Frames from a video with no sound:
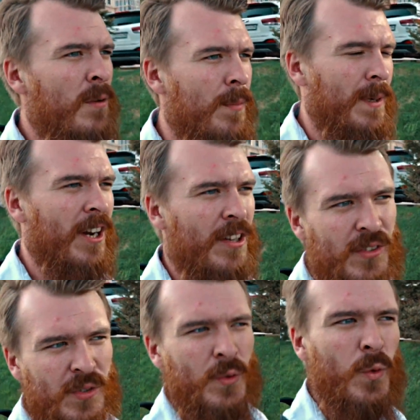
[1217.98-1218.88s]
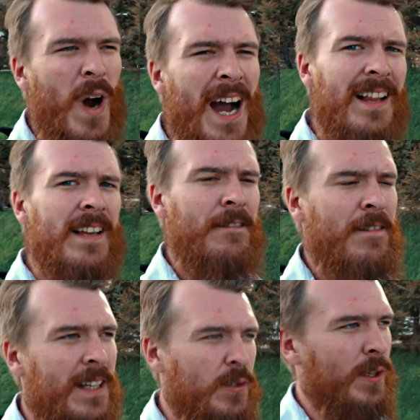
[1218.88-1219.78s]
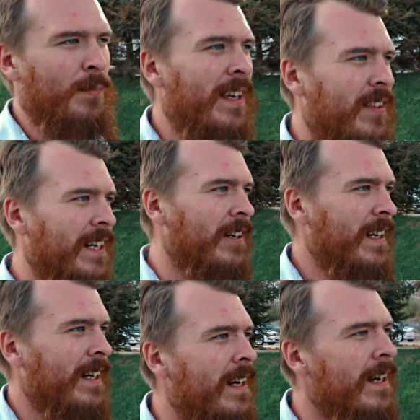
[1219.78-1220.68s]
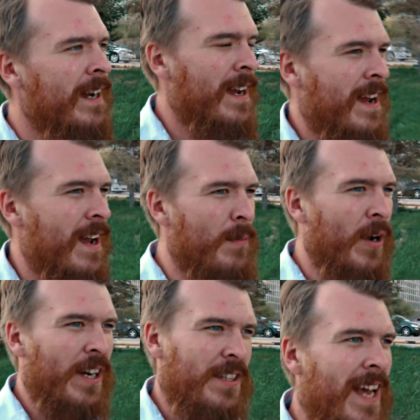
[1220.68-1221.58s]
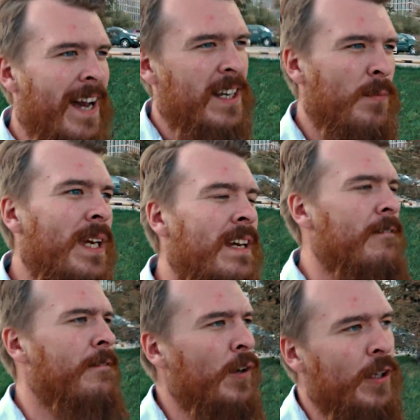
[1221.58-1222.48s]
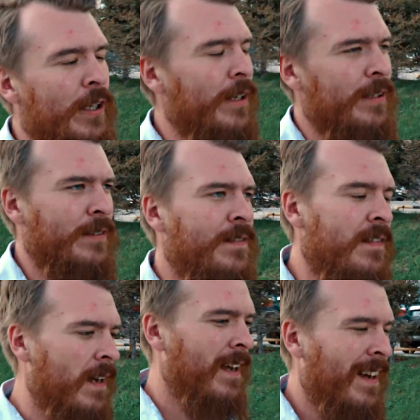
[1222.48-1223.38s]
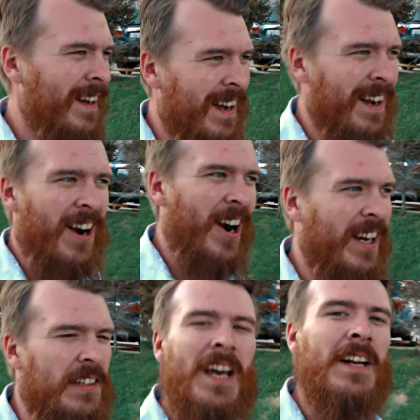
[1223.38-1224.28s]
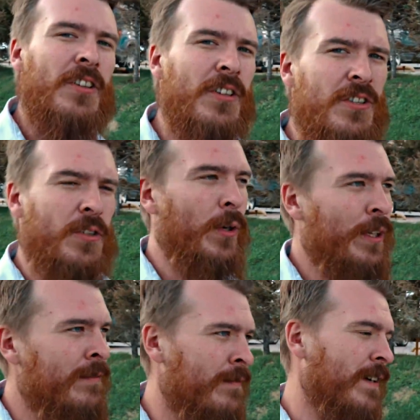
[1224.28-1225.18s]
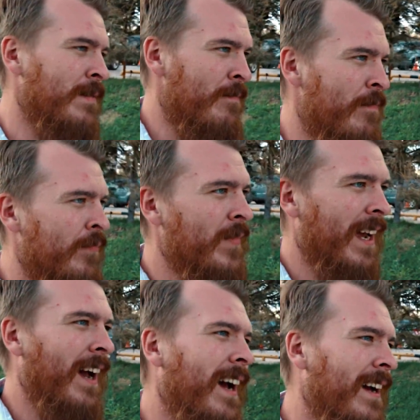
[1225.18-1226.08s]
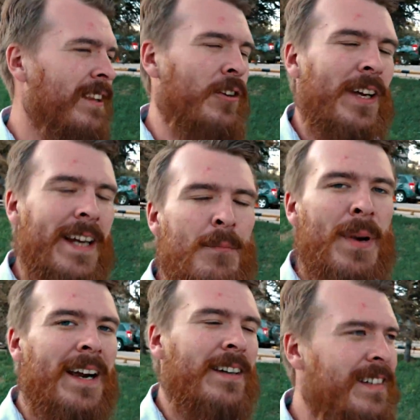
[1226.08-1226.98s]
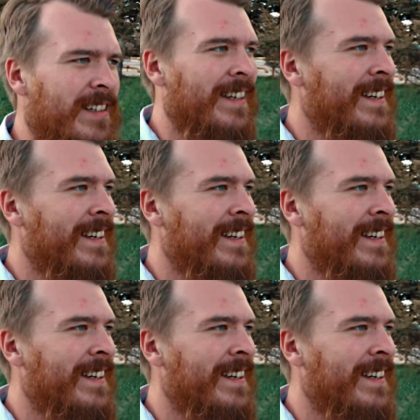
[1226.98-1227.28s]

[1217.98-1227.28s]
because while it fits with my theory about Astana being full of architecture stolen from the great empires,